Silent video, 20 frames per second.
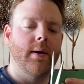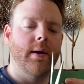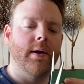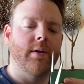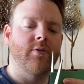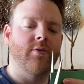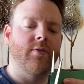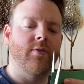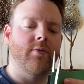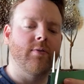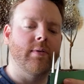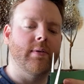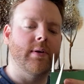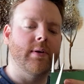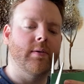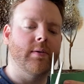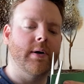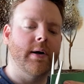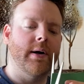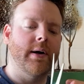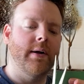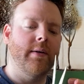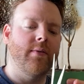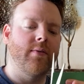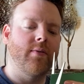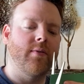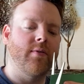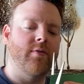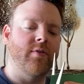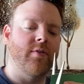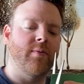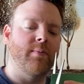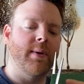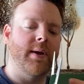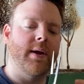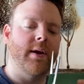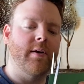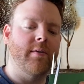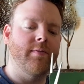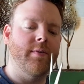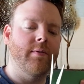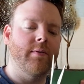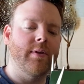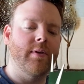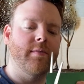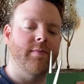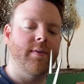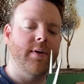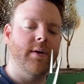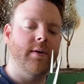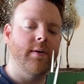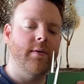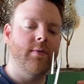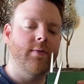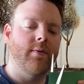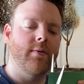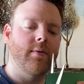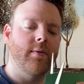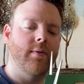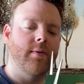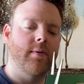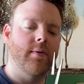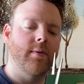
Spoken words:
And just do little cuts. Just be careful with your fingers.